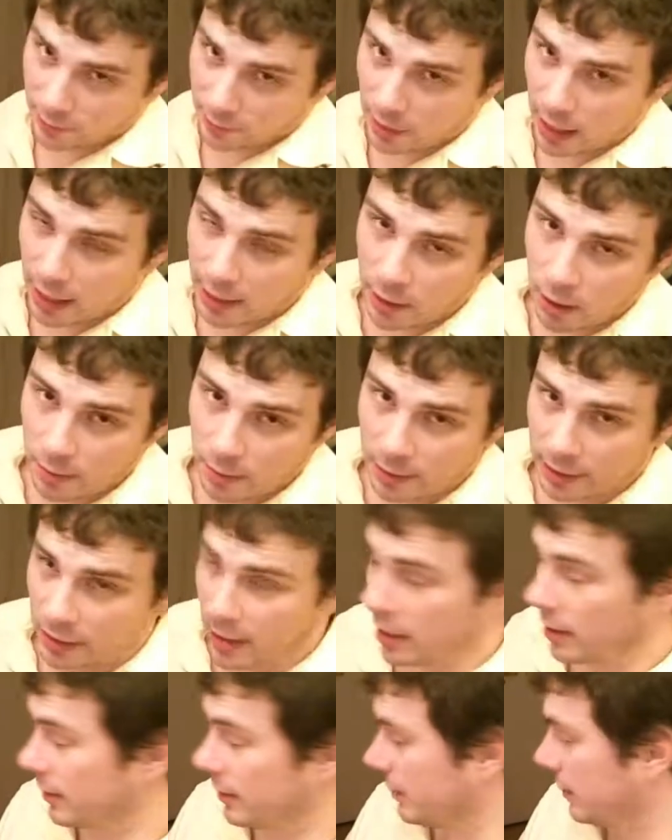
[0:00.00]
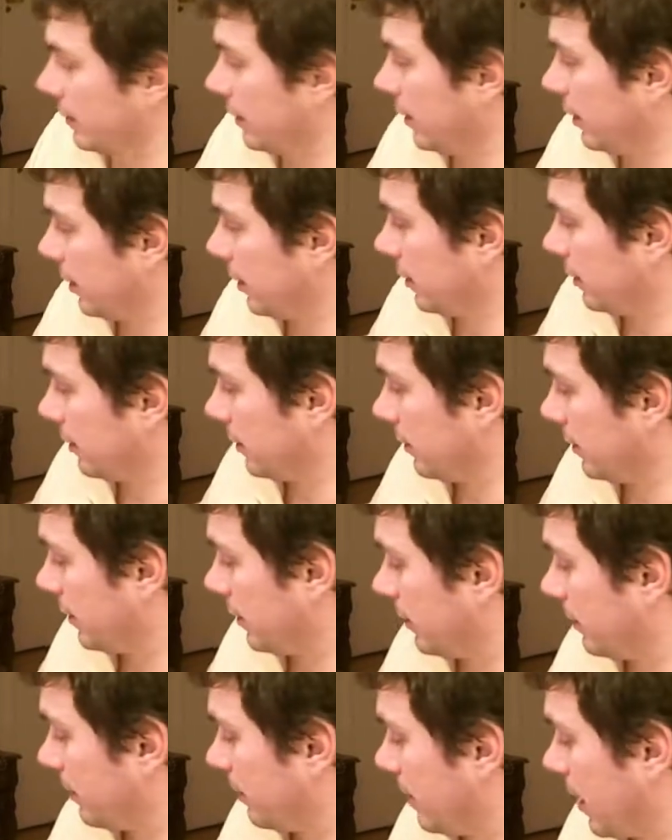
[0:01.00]
uncommon cards. This
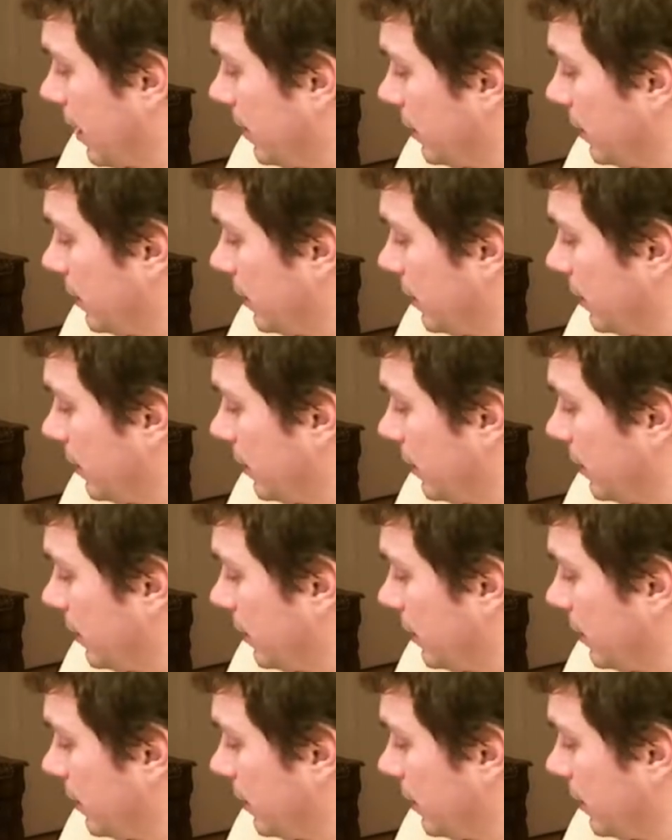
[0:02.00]
is, by the